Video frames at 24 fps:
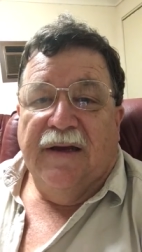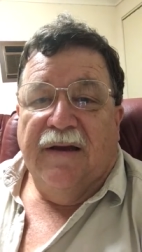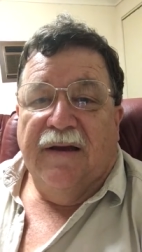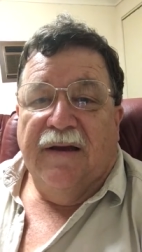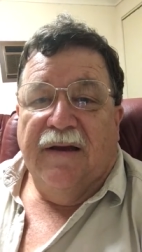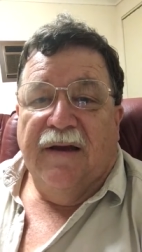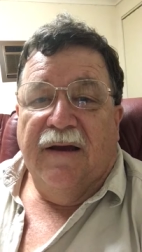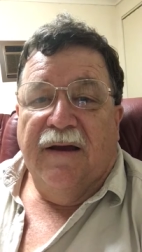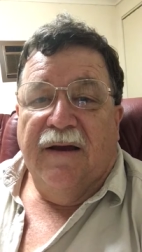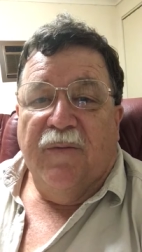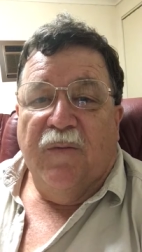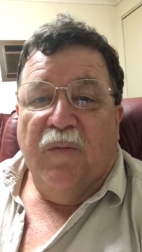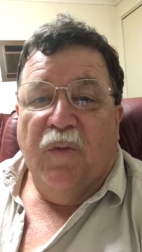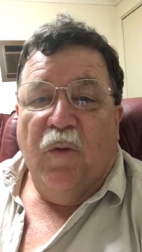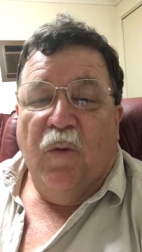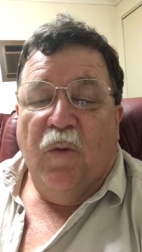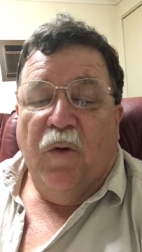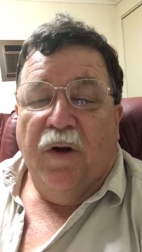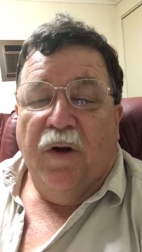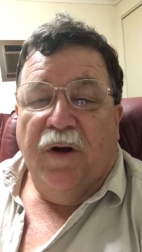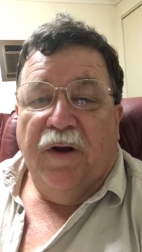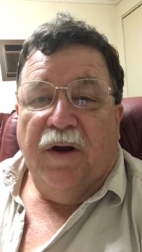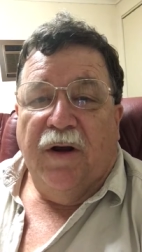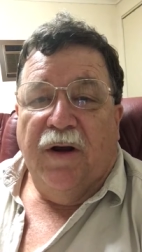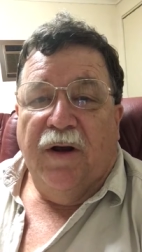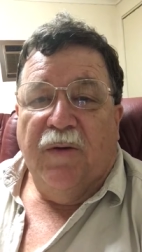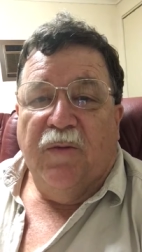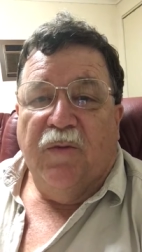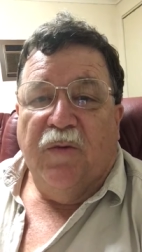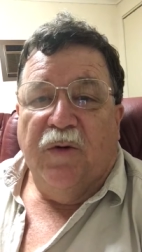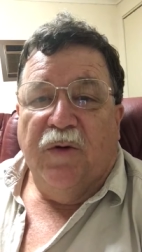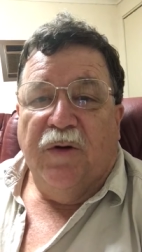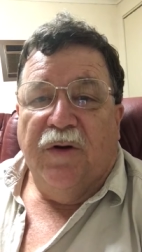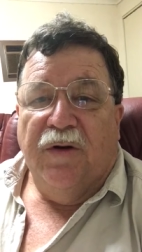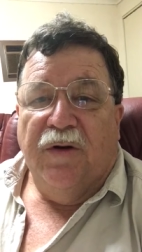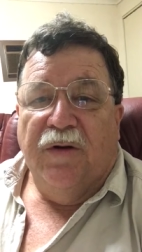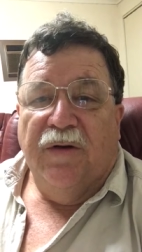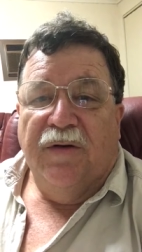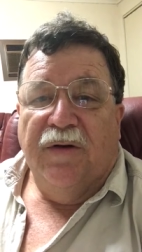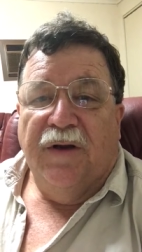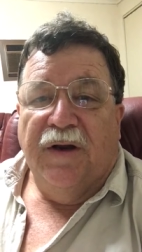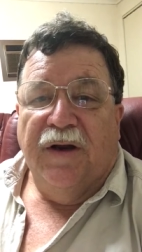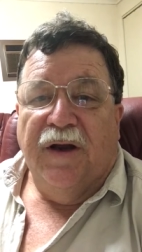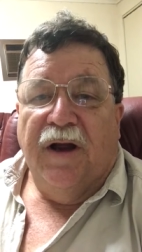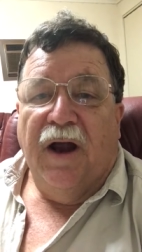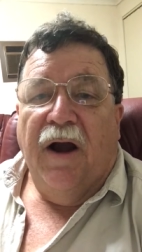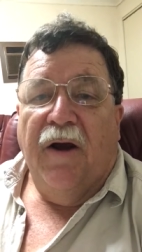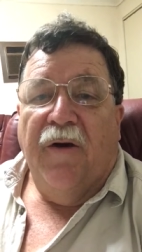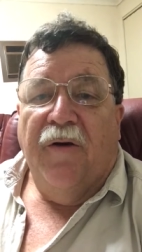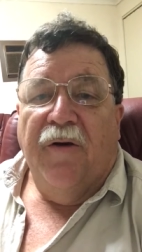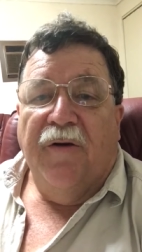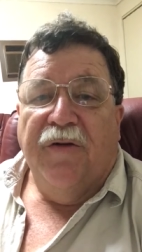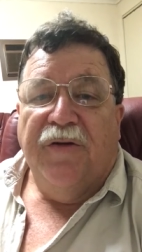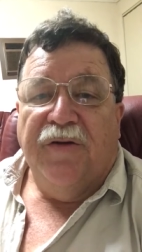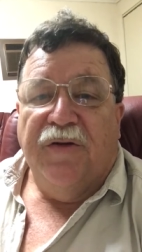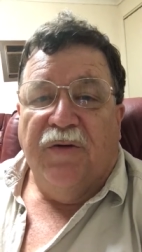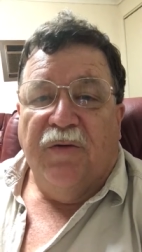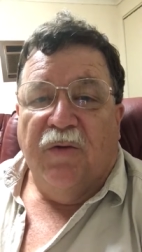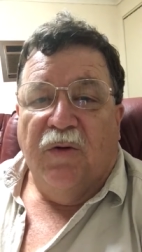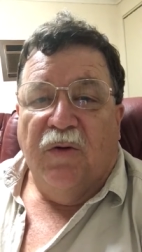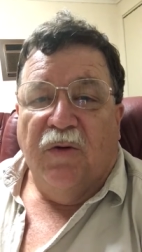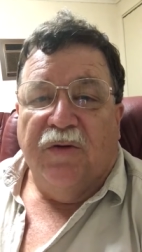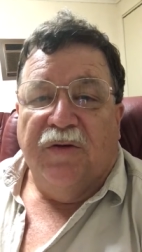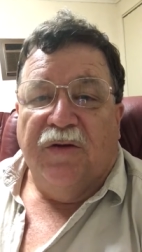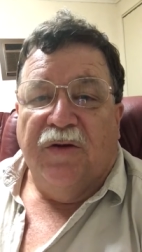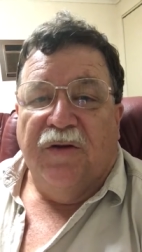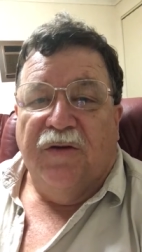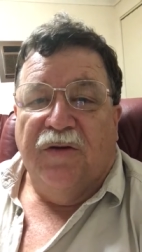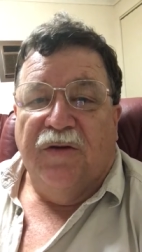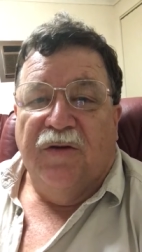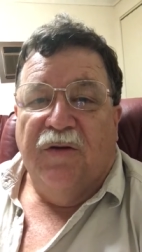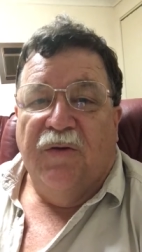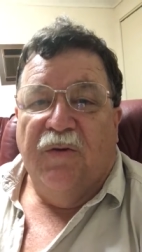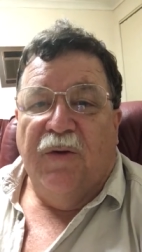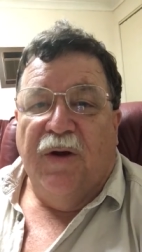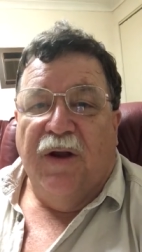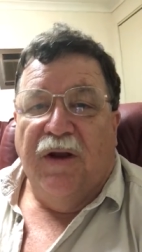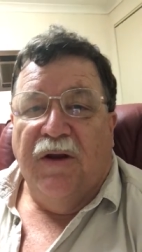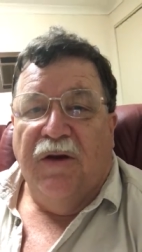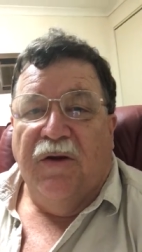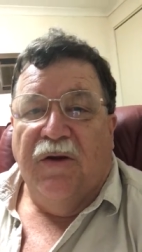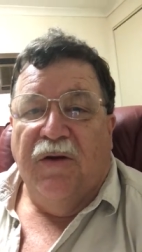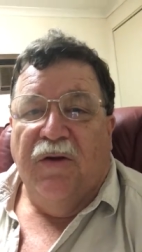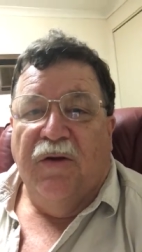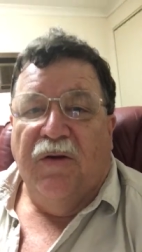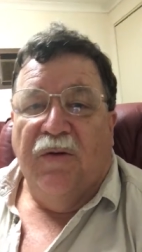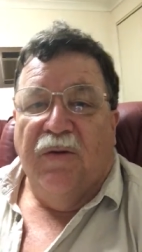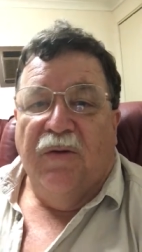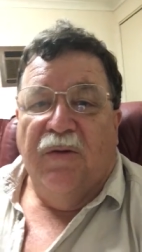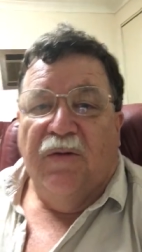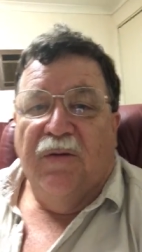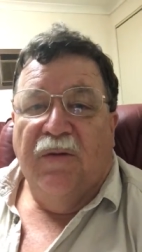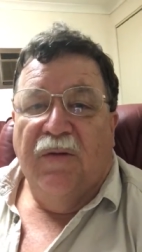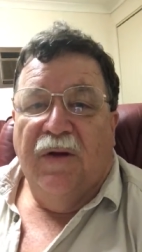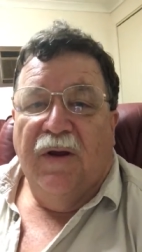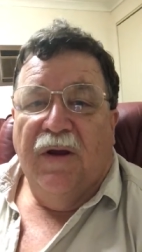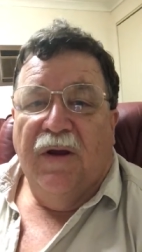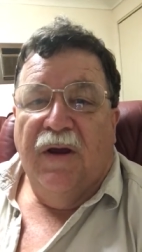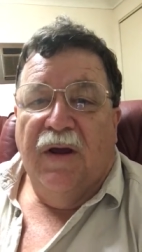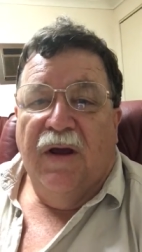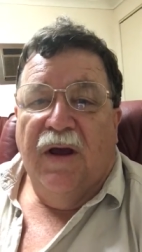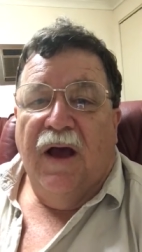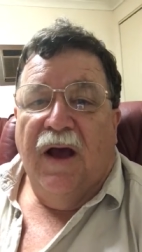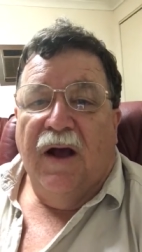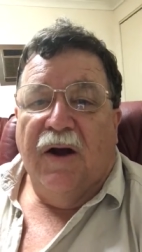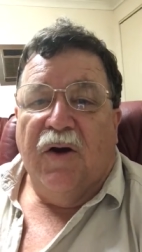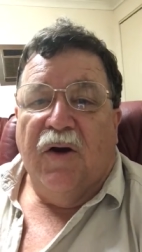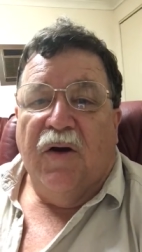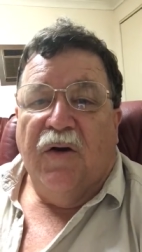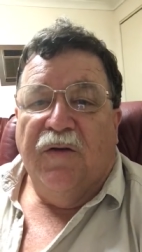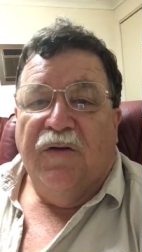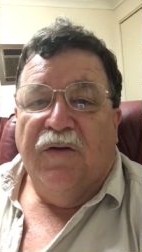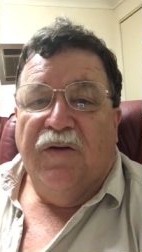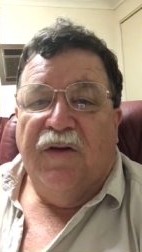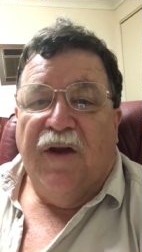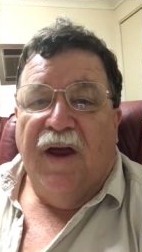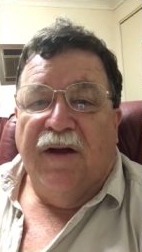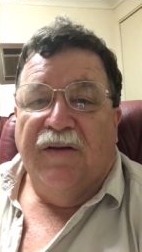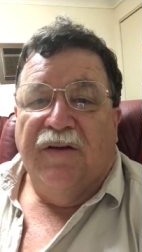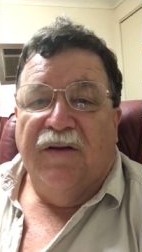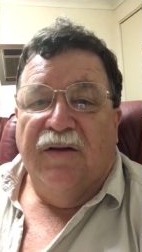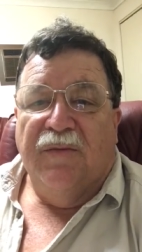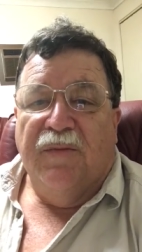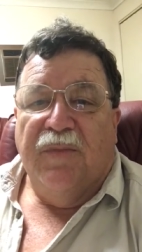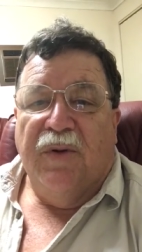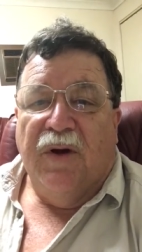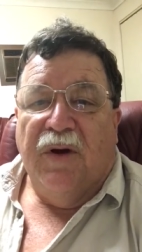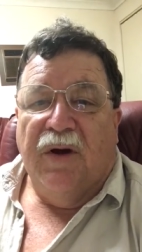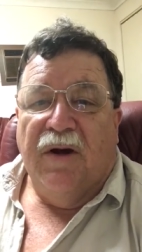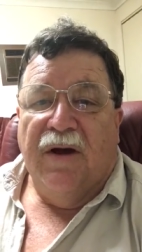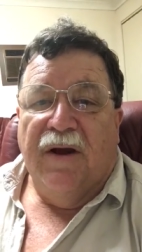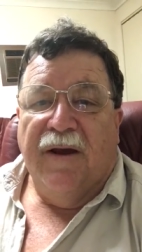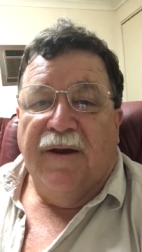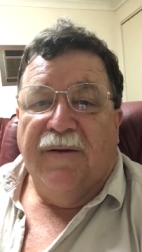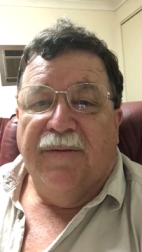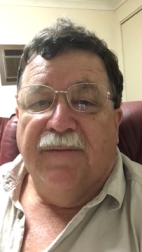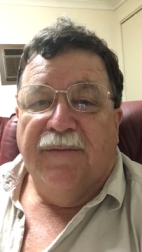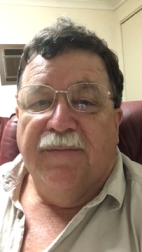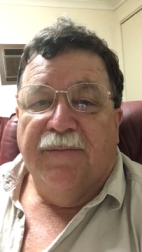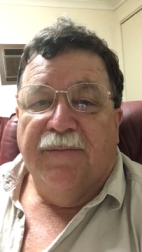What I would encourage you all to do when you are contacted by